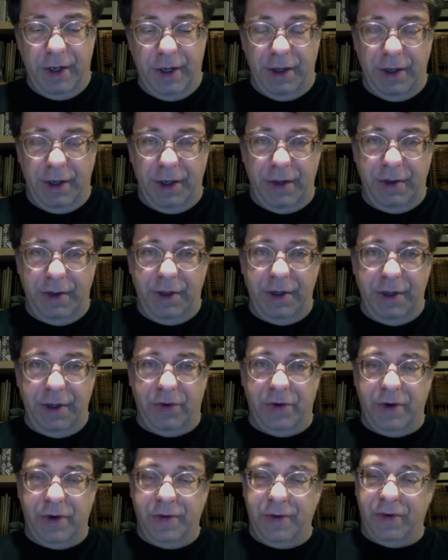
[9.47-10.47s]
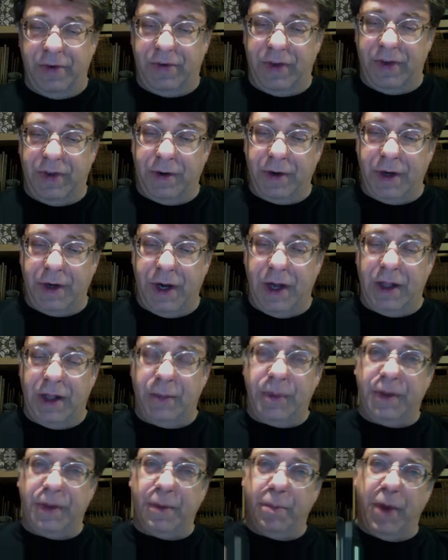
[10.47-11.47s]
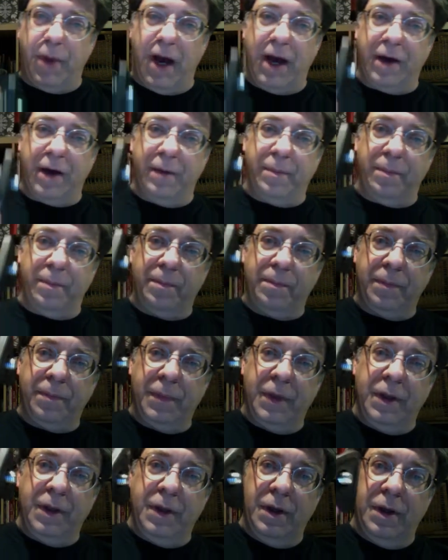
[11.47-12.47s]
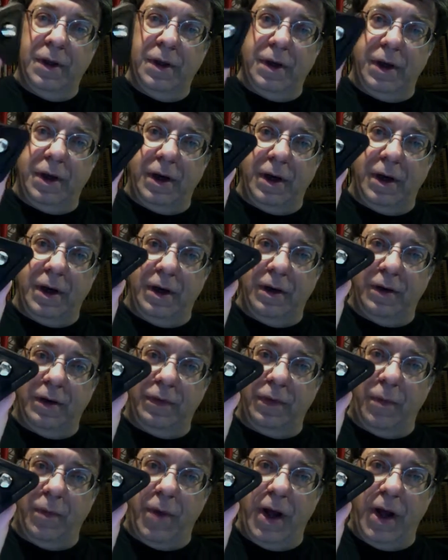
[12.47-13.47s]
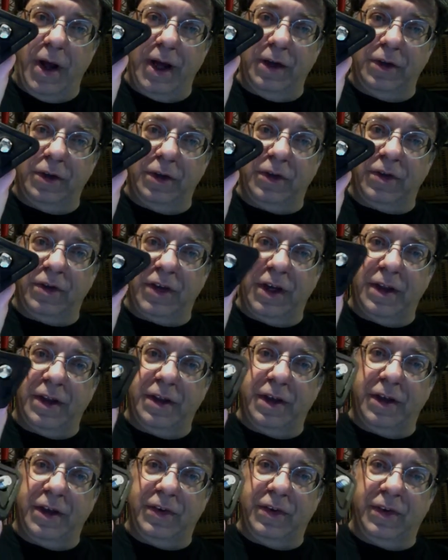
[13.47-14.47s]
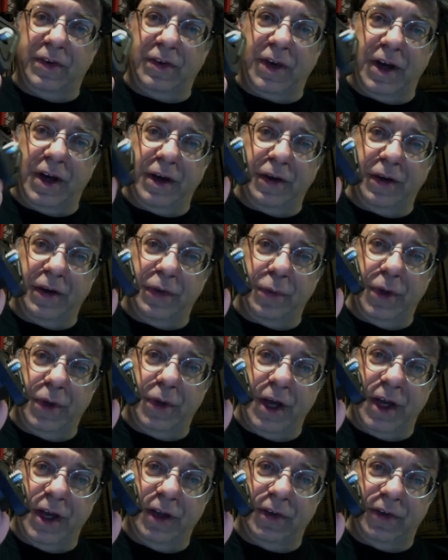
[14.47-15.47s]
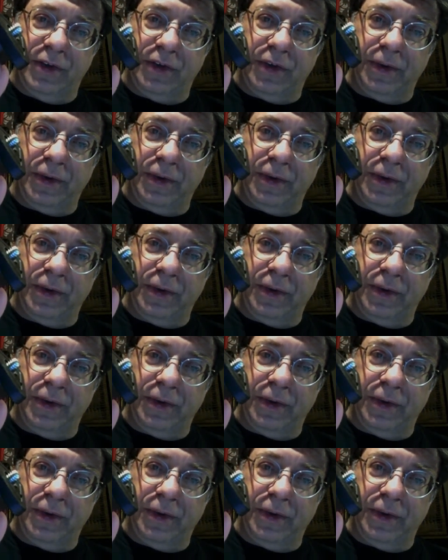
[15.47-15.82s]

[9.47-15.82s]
Uh, the insert of the center column at the bottom uh, for mine looks like this. It's got a 3 8